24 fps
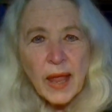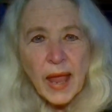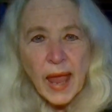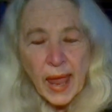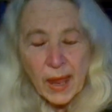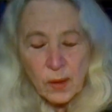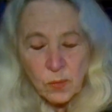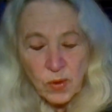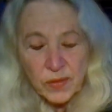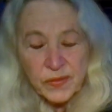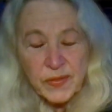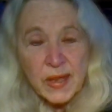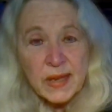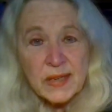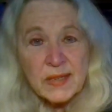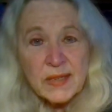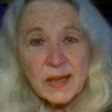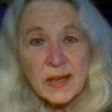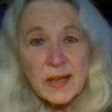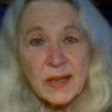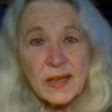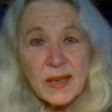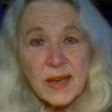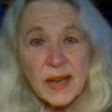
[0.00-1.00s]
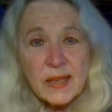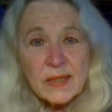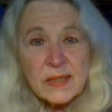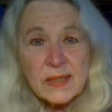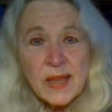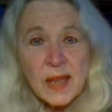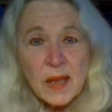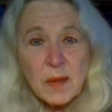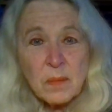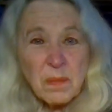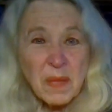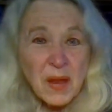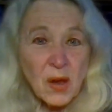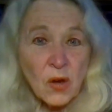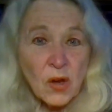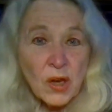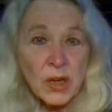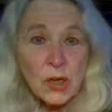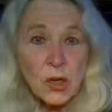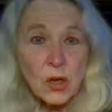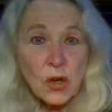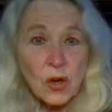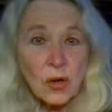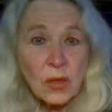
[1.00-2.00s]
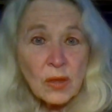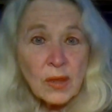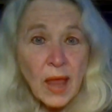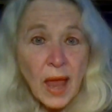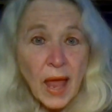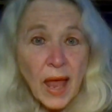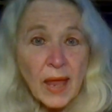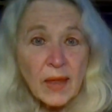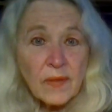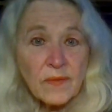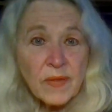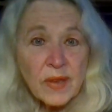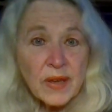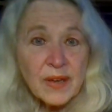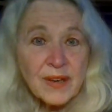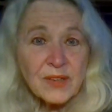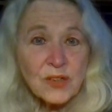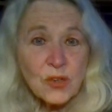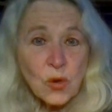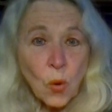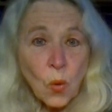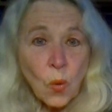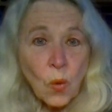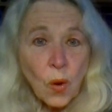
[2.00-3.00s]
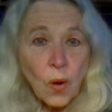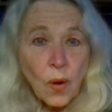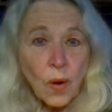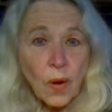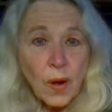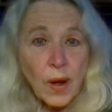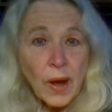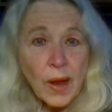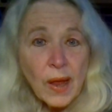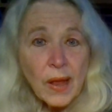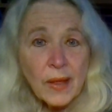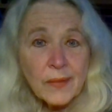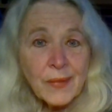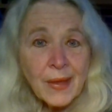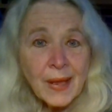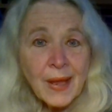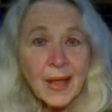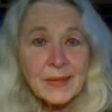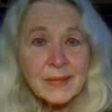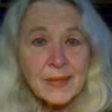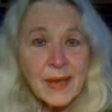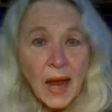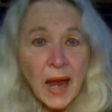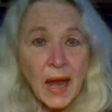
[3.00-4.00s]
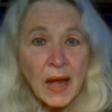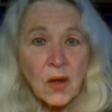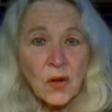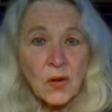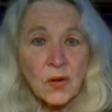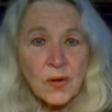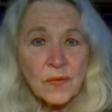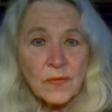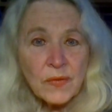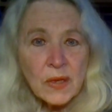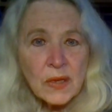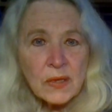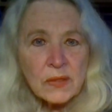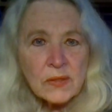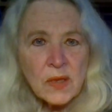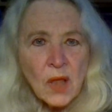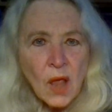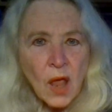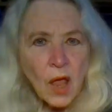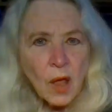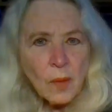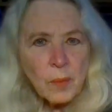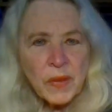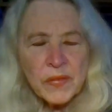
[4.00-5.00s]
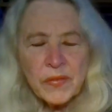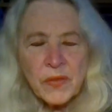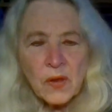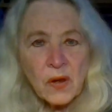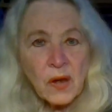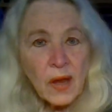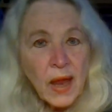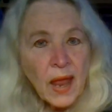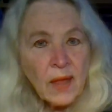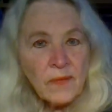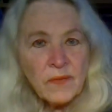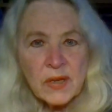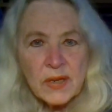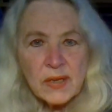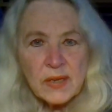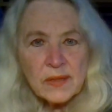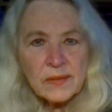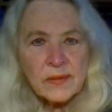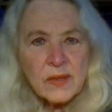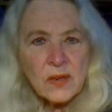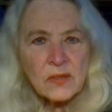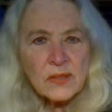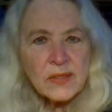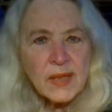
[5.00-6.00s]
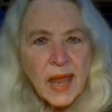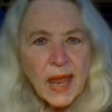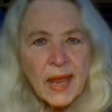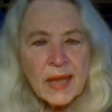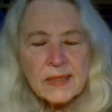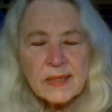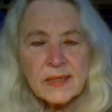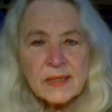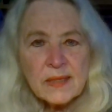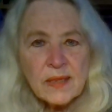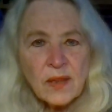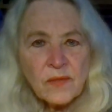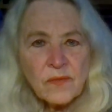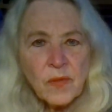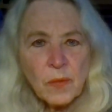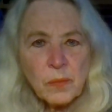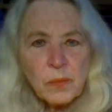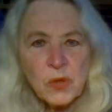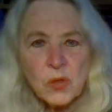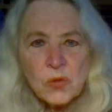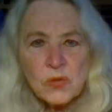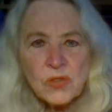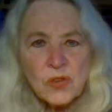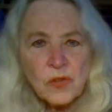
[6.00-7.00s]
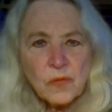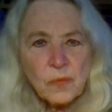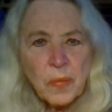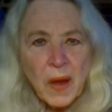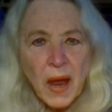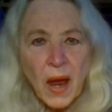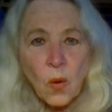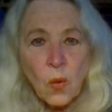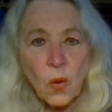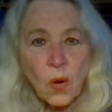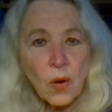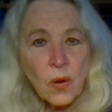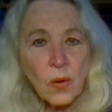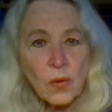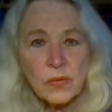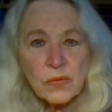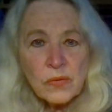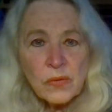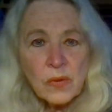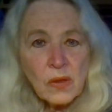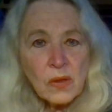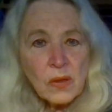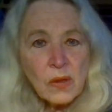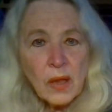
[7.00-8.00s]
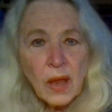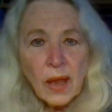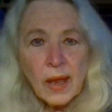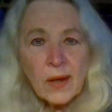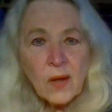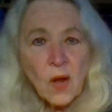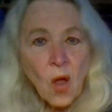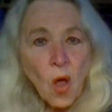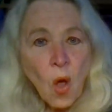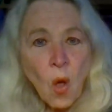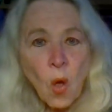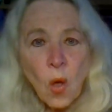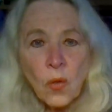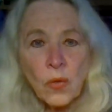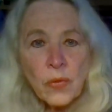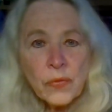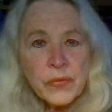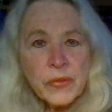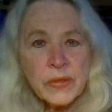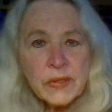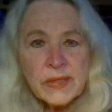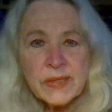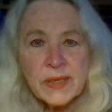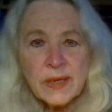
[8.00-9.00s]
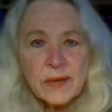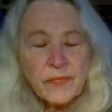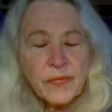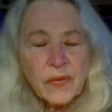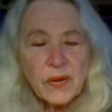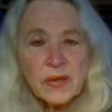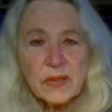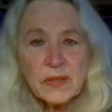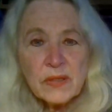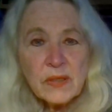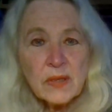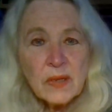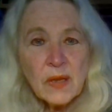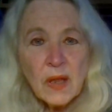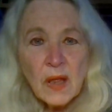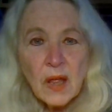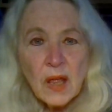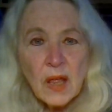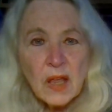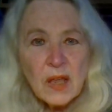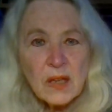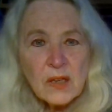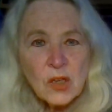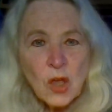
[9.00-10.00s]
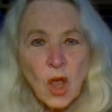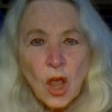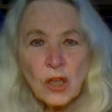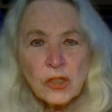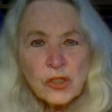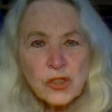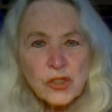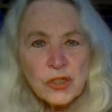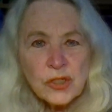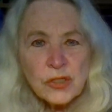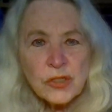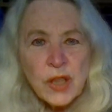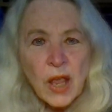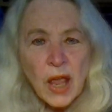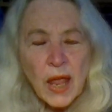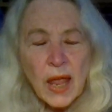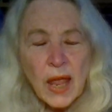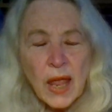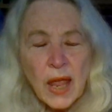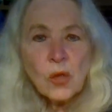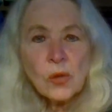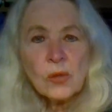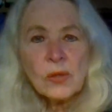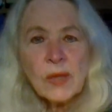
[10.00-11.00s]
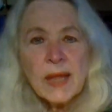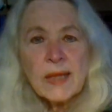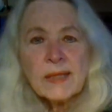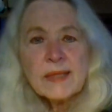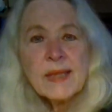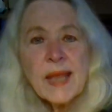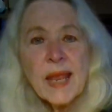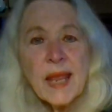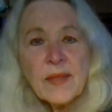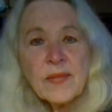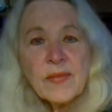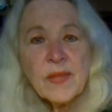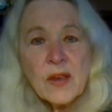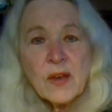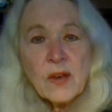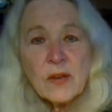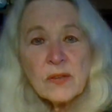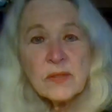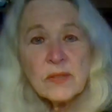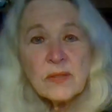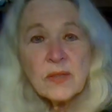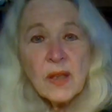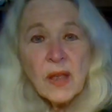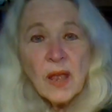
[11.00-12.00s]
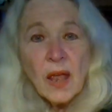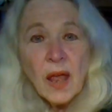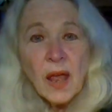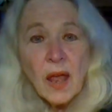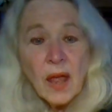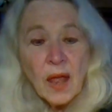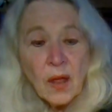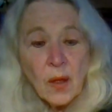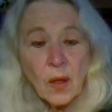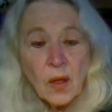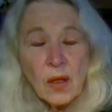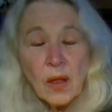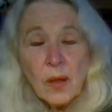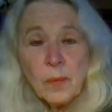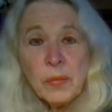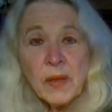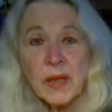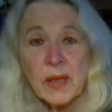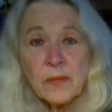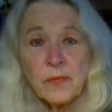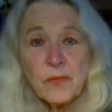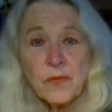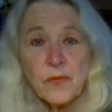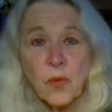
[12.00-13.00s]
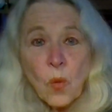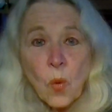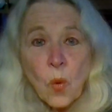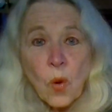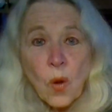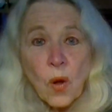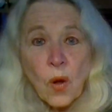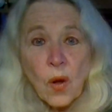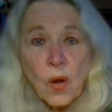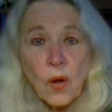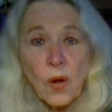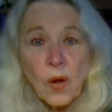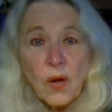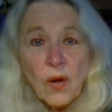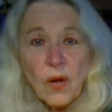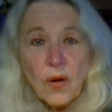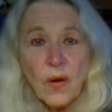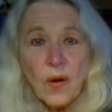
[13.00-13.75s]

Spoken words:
and what they did is they buried her alive in a tor. They got tired of this, but there's cases of abuse of power in all the different cultures. So let's say there's before